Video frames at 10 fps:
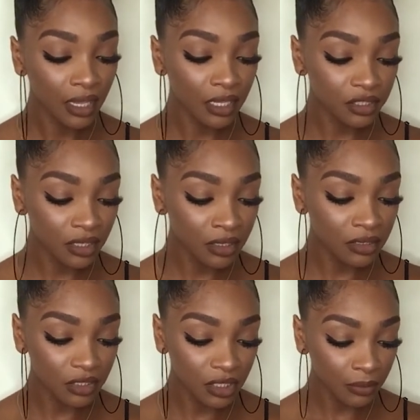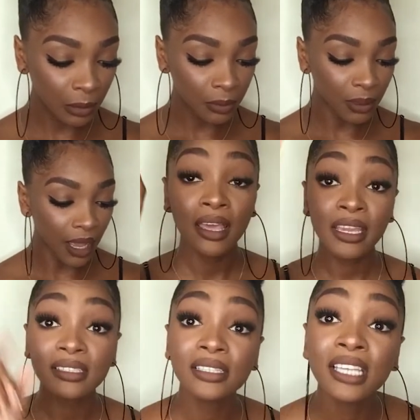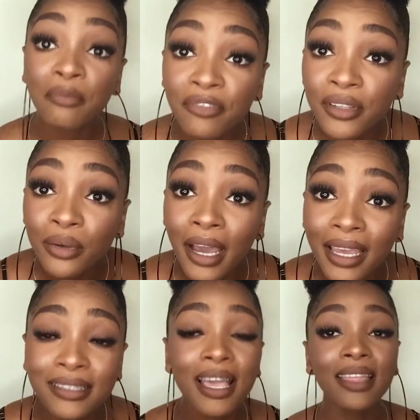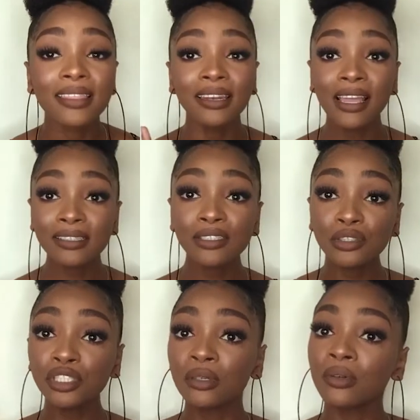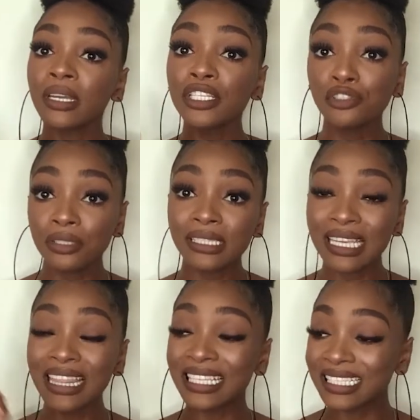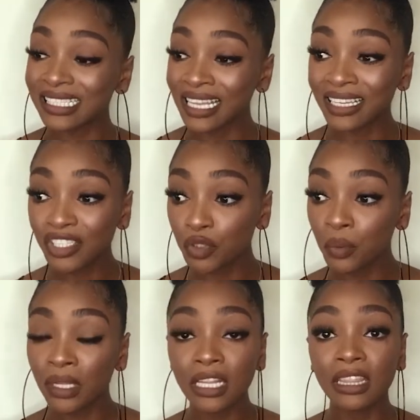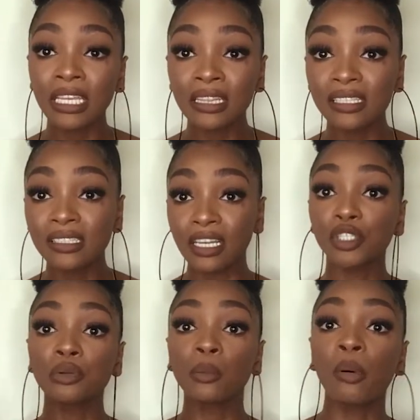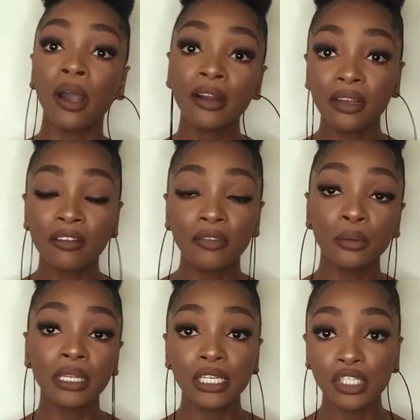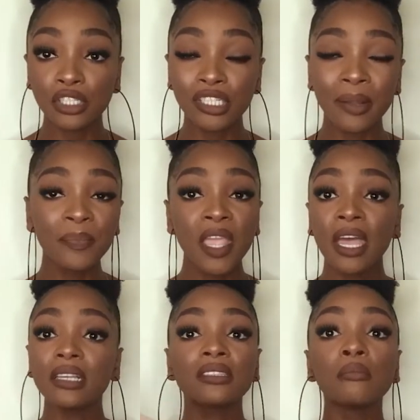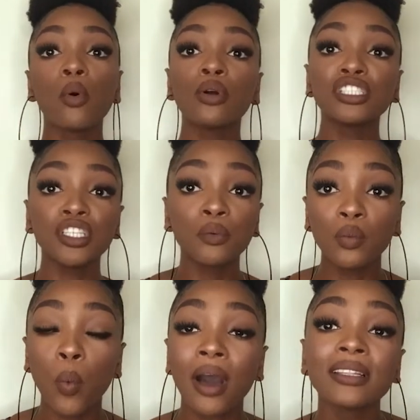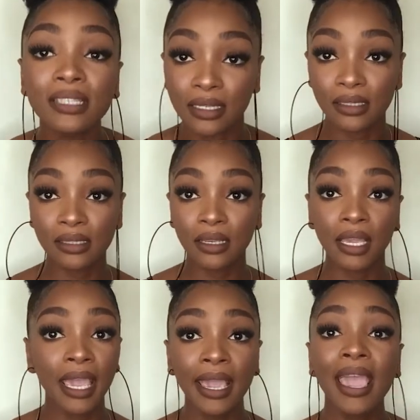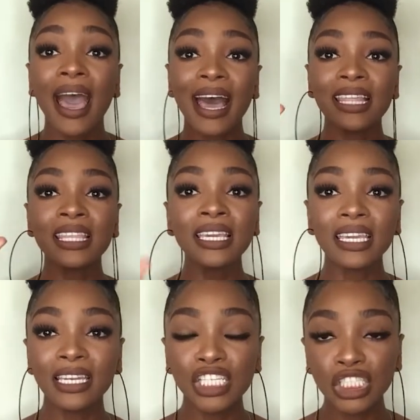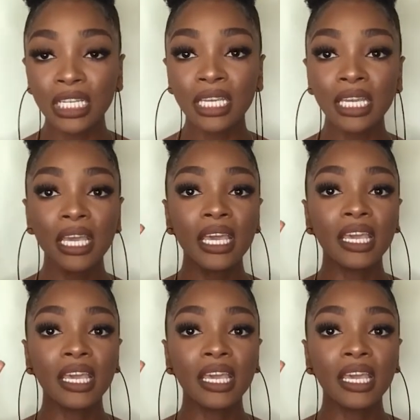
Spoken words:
Kissing, touching, blah, blah, blah. Here's a tip for you guys. The less you show interest in the sexual thing, the sexual part of the relationship, is the more she would want it. Okay, I think initially,